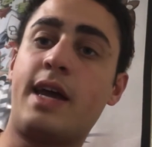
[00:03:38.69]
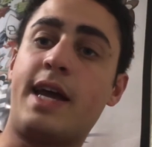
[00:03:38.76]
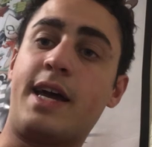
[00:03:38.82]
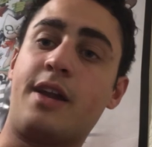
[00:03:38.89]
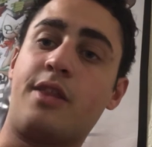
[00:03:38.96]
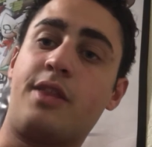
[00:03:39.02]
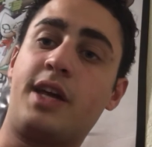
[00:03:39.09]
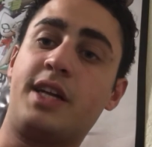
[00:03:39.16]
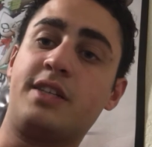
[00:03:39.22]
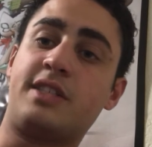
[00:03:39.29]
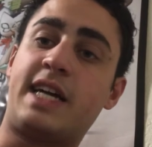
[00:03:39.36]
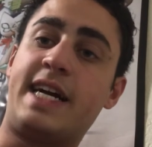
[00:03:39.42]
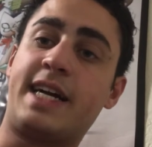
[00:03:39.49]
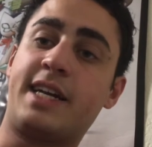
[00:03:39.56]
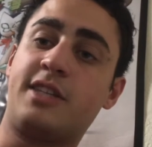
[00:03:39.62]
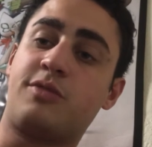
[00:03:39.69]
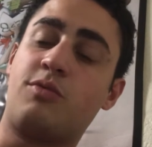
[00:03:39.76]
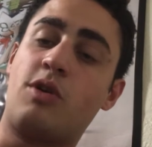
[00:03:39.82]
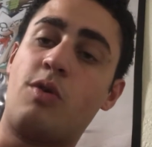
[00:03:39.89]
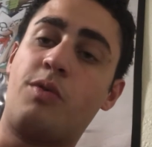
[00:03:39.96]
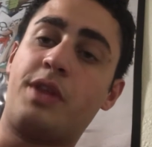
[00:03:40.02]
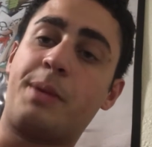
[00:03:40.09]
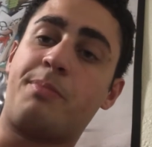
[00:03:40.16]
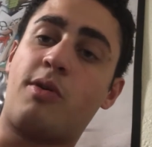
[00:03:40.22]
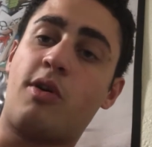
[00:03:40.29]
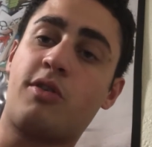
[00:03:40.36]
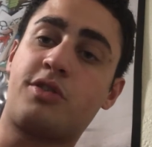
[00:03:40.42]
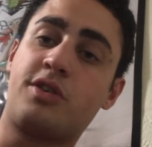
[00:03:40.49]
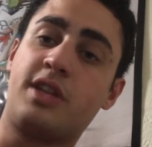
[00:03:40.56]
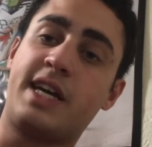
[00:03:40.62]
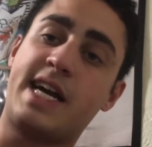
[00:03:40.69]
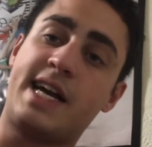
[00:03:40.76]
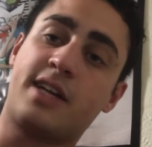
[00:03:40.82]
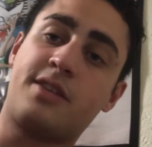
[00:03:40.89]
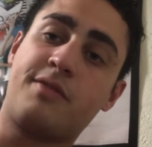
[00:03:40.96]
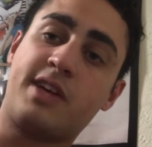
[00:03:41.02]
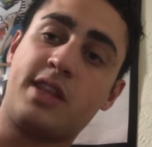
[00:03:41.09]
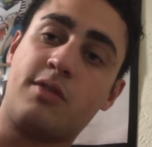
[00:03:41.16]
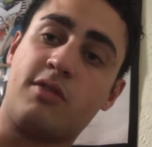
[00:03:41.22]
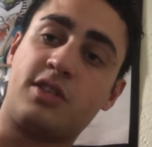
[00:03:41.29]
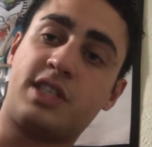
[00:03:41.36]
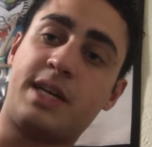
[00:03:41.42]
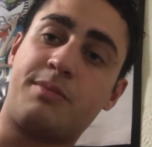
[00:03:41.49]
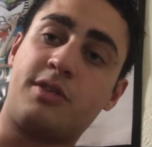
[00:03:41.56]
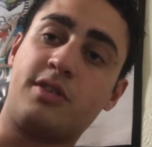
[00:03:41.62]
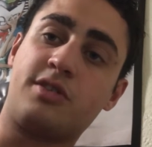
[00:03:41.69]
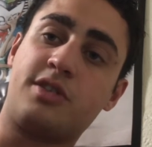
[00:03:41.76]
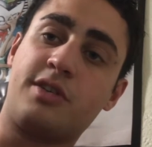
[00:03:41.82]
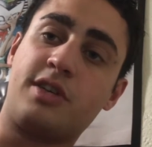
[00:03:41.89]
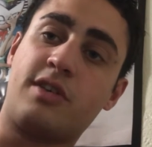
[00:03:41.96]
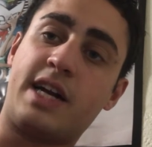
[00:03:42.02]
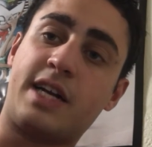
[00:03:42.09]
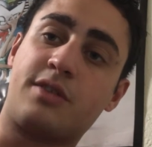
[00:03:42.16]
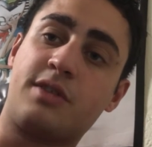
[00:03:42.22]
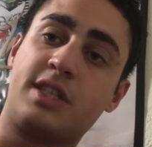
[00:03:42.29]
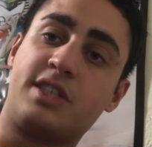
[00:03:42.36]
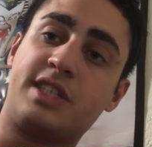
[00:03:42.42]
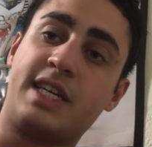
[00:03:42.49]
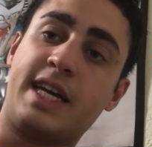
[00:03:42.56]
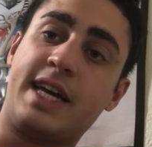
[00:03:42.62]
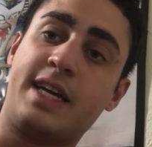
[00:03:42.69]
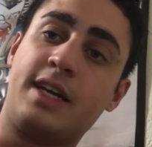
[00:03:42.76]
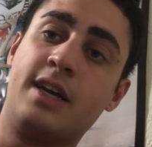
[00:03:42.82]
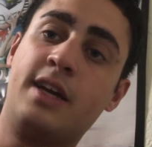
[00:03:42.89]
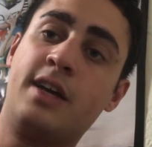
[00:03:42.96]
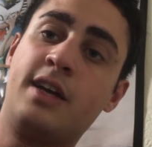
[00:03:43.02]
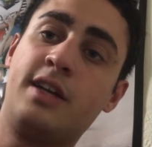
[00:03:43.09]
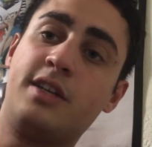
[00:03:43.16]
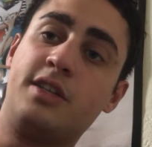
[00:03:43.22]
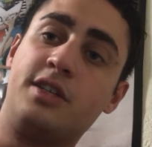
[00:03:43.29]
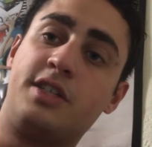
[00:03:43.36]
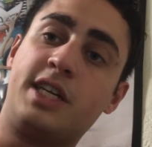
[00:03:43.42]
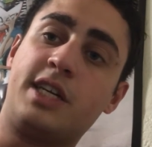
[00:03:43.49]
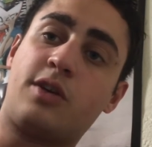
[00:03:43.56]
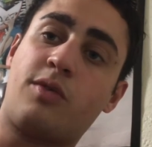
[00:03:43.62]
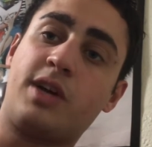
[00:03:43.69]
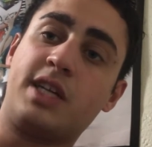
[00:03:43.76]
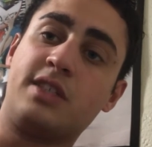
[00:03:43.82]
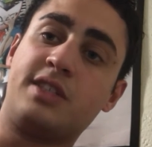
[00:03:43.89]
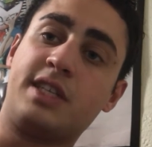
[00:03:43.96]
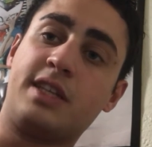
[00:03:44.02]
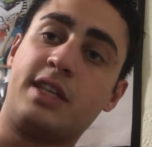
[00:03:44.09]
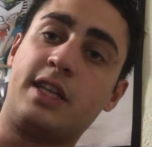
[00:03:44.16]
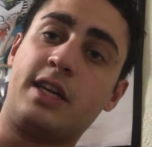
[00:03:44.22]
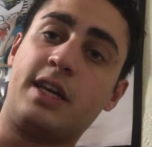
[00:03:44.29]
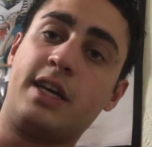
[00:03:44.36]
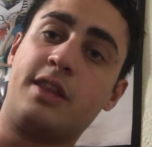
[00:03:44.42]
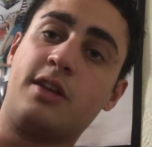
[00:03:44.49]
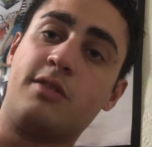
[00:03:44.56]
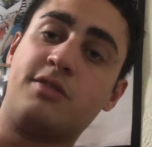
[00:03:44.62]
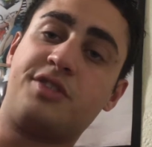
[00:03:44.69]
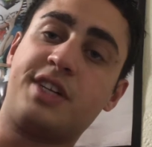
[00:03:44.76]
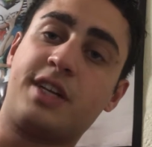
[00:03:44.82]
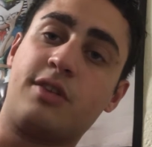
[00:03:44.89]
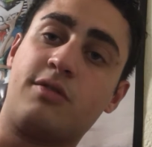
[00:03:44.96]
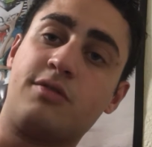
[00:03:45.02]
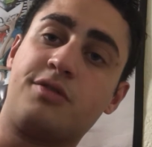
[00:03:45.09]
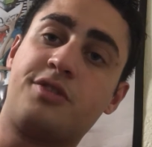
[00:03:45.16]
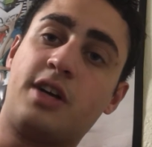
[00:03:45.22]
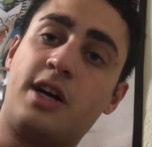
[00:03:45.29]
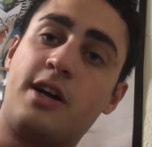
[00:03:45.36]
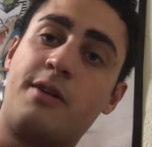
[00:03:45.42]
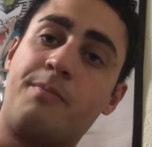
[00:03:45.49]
And these agonists will only partially activate the receptors, so you'll actually see a decrease in those signals